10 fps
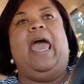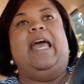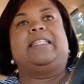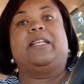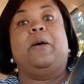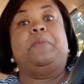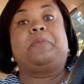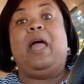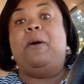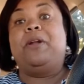And so
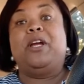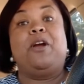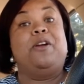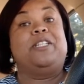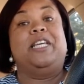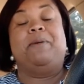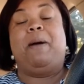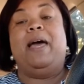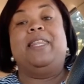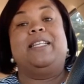I would encourage
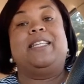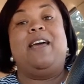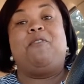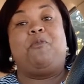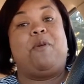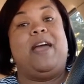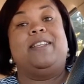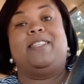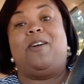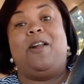anybody that's ever read,
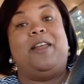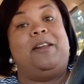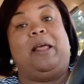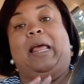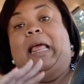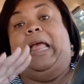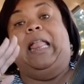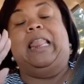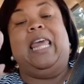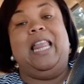started
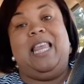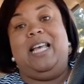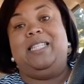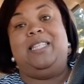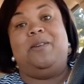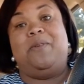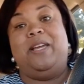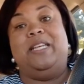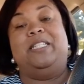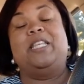in that
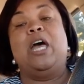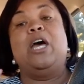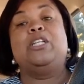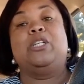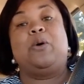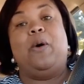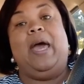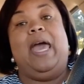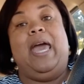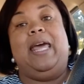series to go
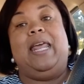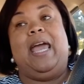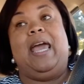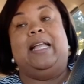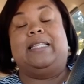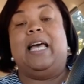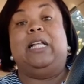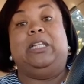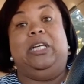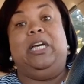ahead and
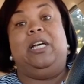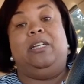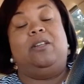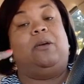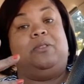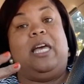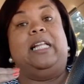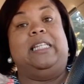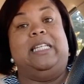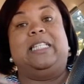take a look, you know, take
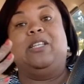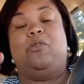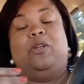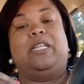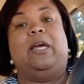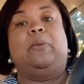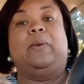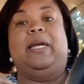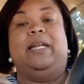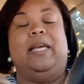a listen or take a
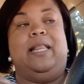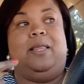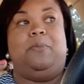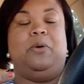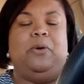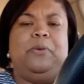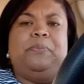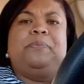read in the book.